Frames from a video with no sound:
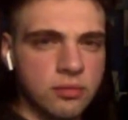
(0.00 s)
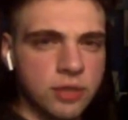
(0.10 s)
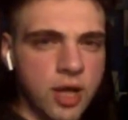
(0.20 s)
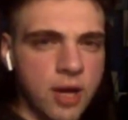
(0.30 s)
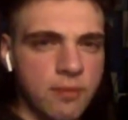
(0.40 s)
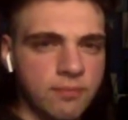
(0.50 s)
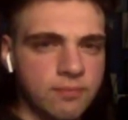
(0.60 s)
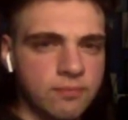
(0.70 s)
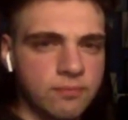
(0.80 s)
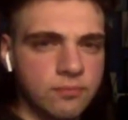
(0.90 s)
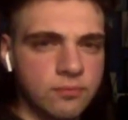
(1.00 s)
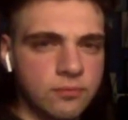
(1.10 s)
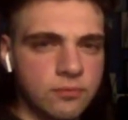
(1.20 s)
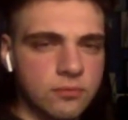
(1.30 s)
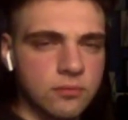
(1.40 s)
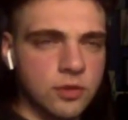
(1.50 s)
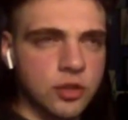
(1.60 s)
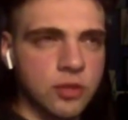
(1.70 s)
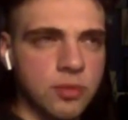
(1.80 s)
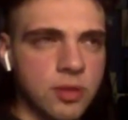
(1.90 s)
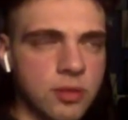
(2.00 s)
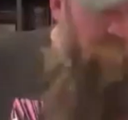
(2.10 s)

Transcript: Shop. Okay. Should be.